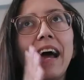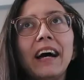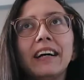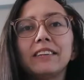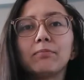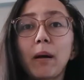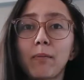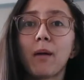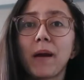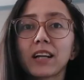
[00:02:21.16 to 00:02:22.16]
and my
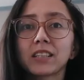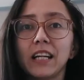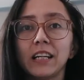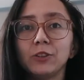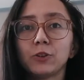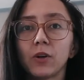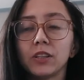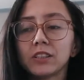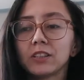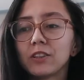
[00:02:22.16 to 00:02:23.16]
mom actually
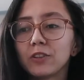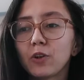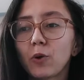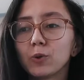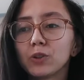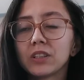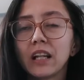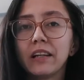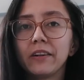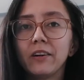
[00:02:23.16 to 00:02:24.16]
enjoys those
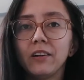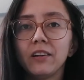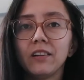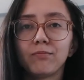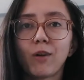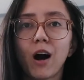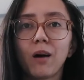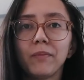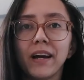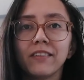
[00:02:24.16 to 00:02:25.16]
little
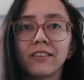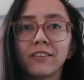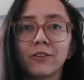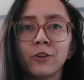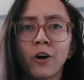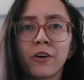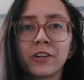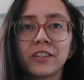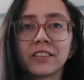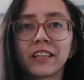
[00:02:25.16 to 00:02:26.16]
mom and
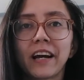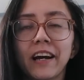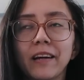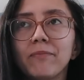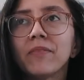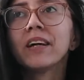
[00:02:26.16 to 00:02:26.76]
daughter time.